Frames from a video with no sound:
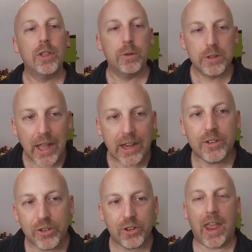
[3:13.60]
the
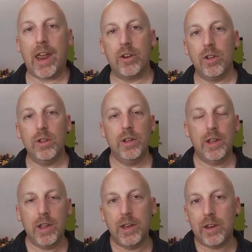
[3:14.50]
latest scandal
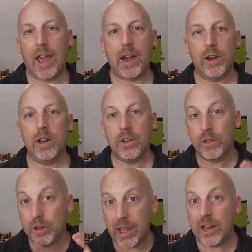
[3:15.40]
in Canada, in
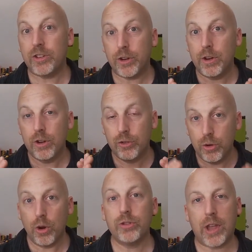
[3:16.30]
the latest
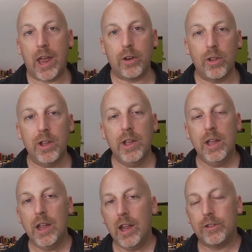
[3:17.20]
Trudeau scandal,
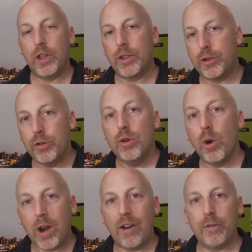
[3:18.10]
is that the
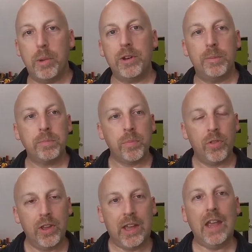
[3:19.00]
Trudeau government
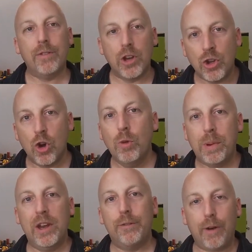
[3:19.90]
gave a
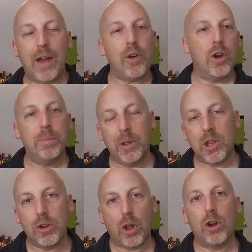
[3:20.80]
no-bid $500
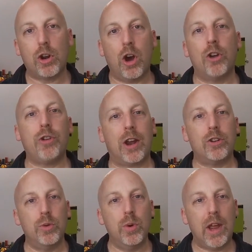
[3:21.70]
million contract
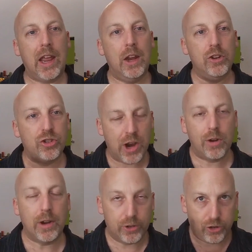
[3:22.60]
to a
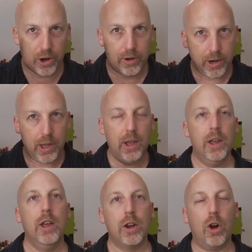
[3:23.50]
charity
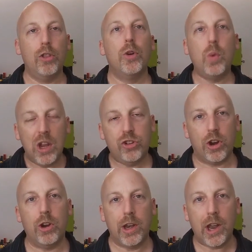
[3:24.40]
called the We
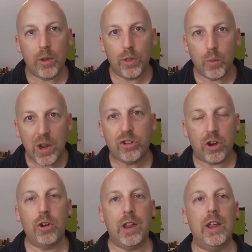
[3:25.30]
Charity. Now, the We
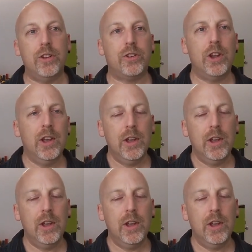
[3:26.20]
Charity is